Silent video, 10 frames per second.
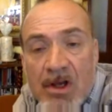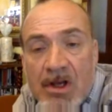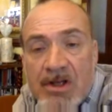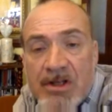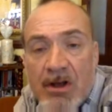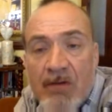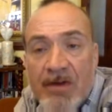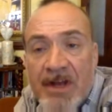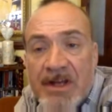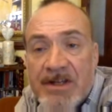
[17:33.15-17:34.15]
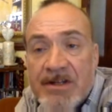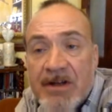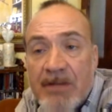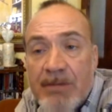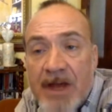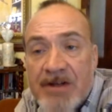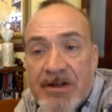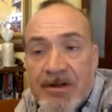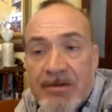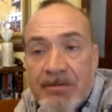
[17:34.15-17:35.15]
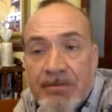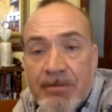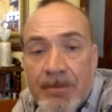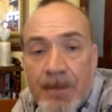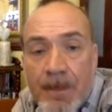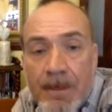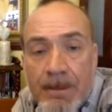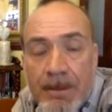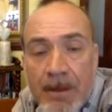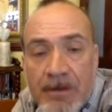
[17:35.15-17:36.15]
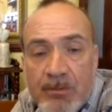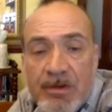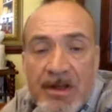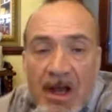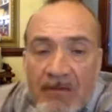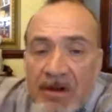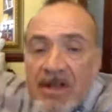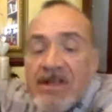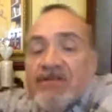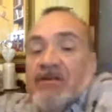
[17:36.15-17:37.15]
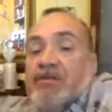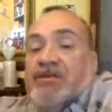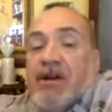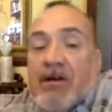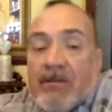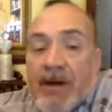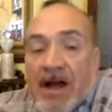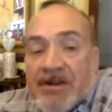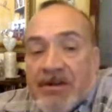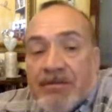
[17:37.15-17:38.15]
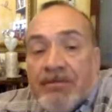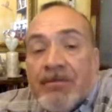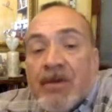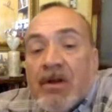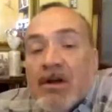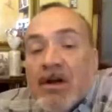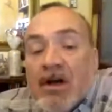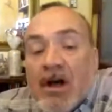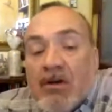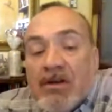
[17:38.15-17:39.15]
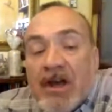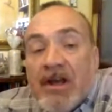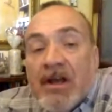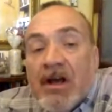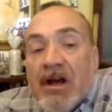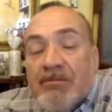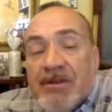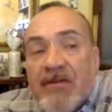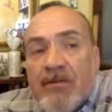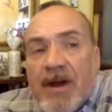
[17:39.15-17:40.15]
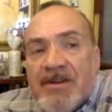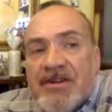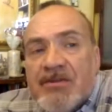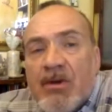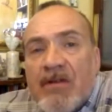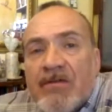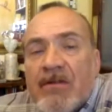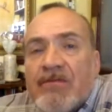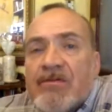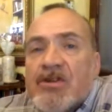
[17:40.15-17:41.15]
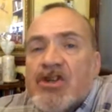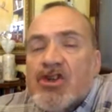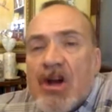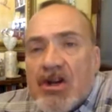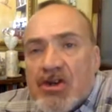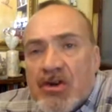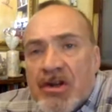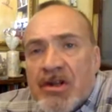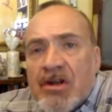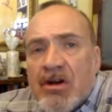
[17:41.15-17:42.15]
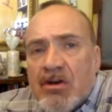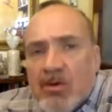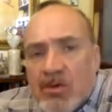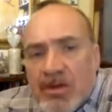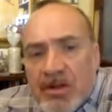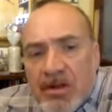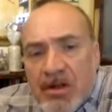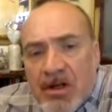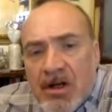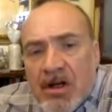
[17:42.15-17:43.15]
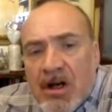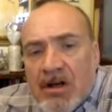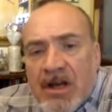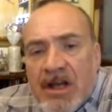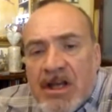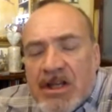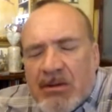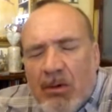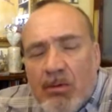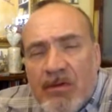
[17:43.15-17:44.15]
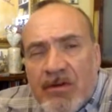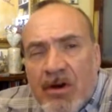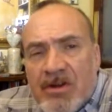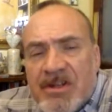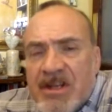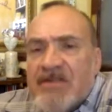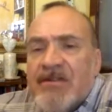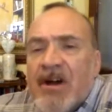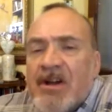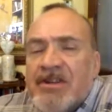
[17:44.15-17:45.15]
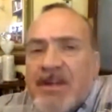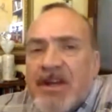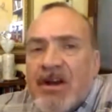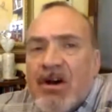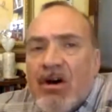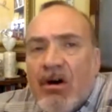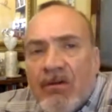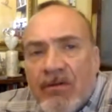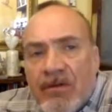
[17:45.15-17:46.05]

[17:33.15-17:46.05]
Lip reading: So the next design pattern that we cover is the observer pattern. Okay, observer pattern is a way of structuring code. Okay, so what we've got here is the idea of